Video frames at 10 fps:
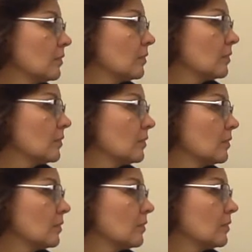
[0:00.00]

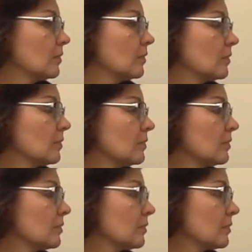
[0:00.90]

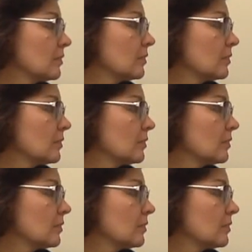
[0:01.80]
(silent)